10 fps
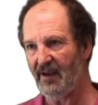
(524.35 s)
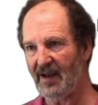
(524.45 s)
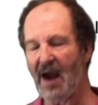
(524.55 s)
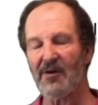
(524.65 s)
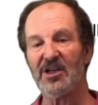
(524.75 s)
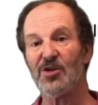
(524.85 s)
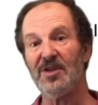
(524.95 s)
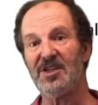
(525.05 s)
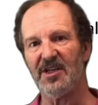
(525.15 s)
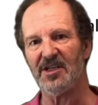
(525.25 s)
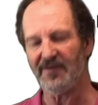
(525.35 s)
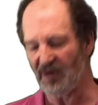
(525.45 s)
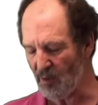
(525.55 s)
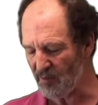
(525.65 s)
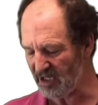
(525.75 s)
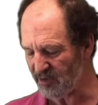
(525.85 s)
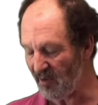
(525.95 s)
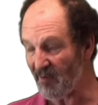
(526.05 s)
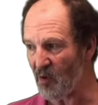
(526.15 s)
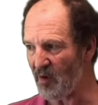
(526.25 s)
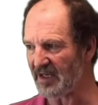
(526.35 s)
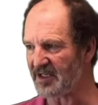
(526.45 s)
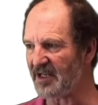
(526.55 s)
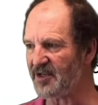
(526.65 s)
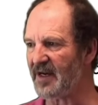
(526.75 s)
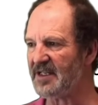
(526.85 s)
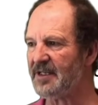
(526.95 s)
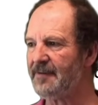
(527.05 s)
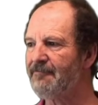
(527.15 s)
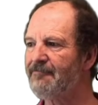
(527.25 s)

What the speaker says: characteristics of a low pressure will be more exaggerated.